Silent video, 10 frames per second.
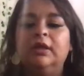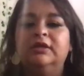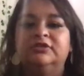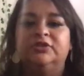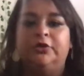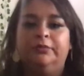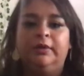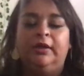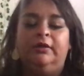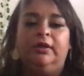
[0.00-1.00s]
So,
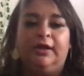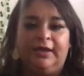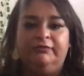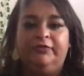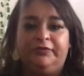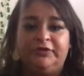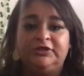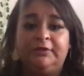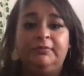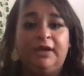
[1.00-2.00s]
again, for the first
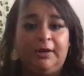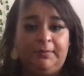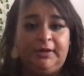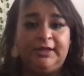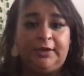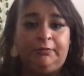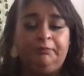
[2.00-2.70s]
time, I'm going to count.